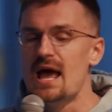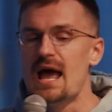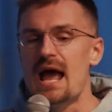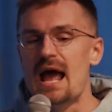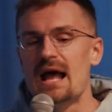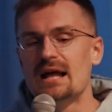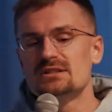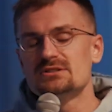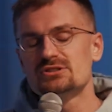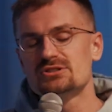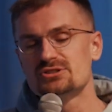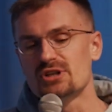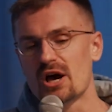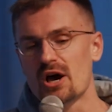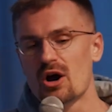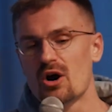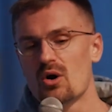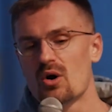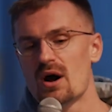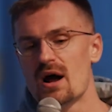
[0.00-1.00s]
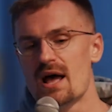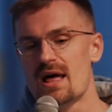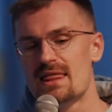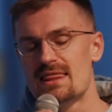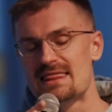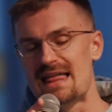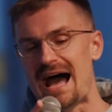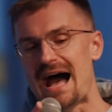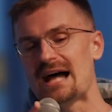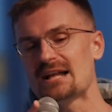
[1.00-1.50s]
And so
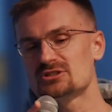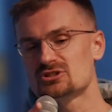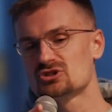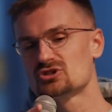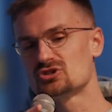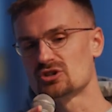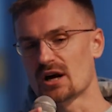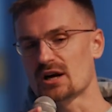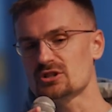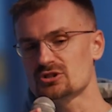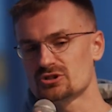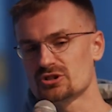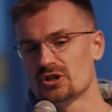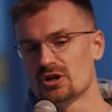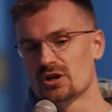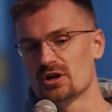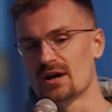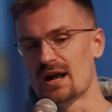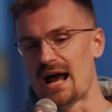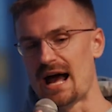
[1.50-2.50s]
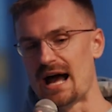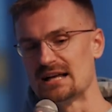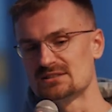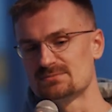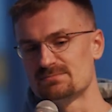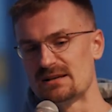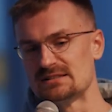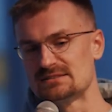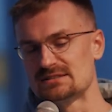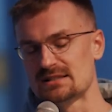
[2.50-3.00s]
that structure has
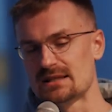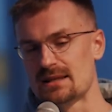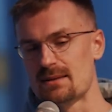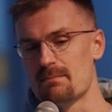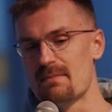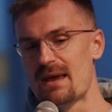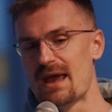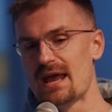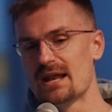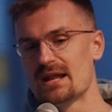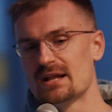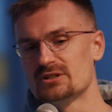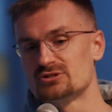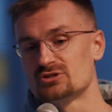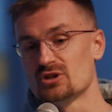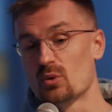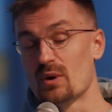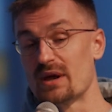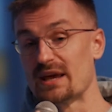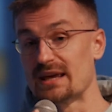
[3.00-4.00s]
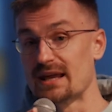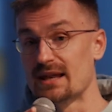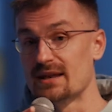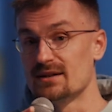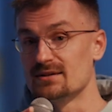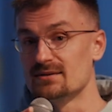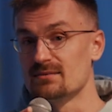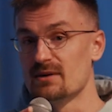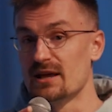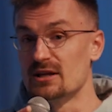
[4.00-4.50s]
basically made it so we
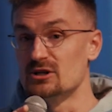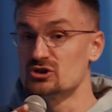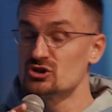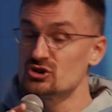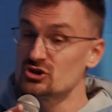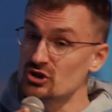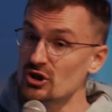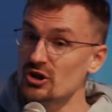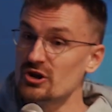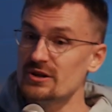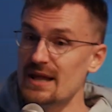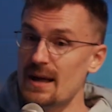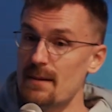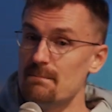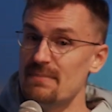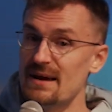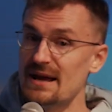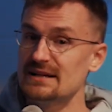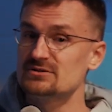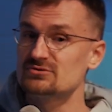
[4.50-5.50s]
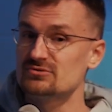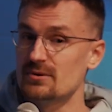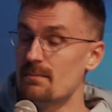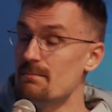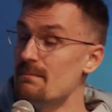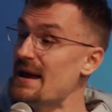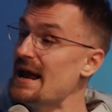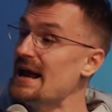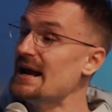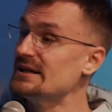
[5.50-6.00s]
can ensure that Base
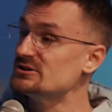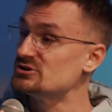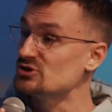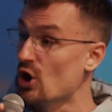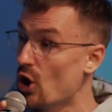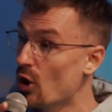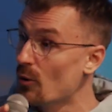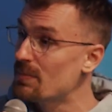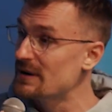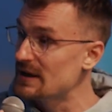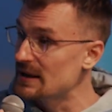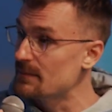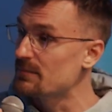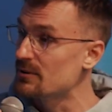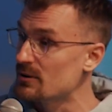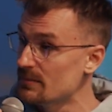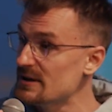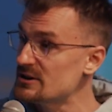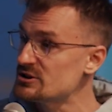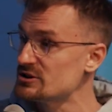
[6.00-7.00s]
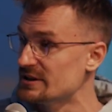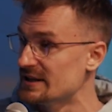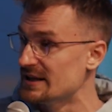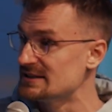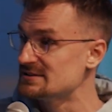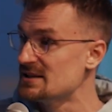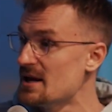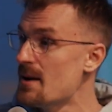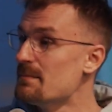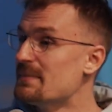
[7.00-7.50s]
remains open and
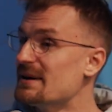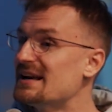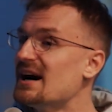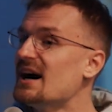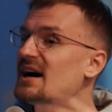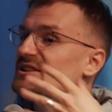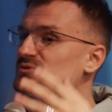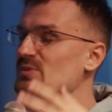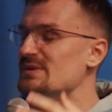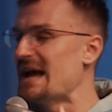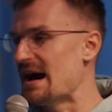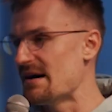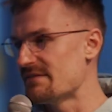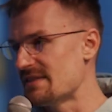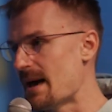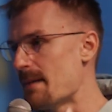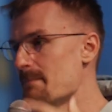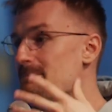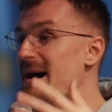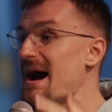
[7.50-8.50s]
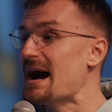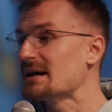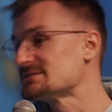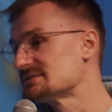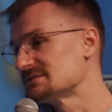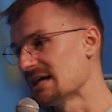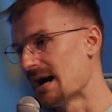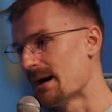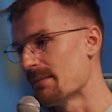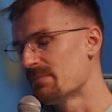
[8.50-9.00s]
permissionless because we have that
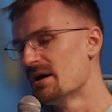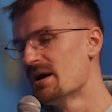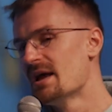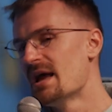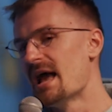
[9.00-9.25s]
backstop.